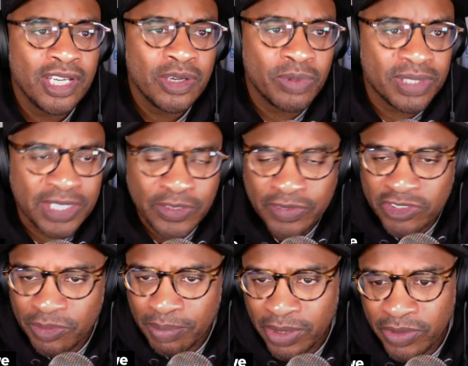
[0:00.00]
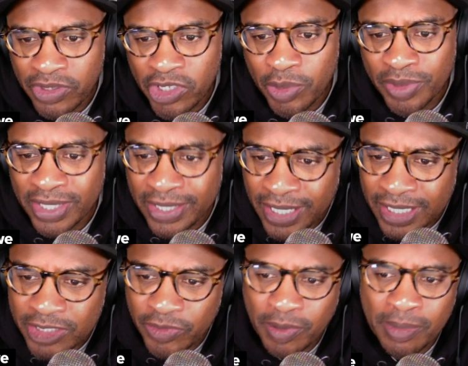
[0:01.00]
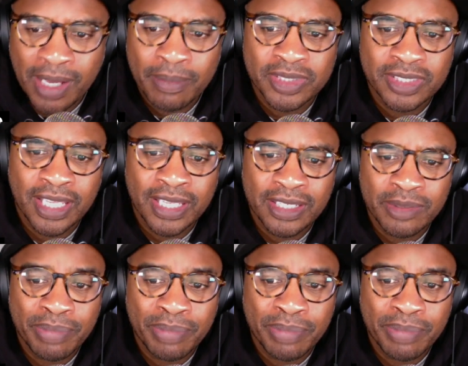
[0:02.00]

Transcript: won Defensive Player of the Year with the Knicks, if I'm not mistaken.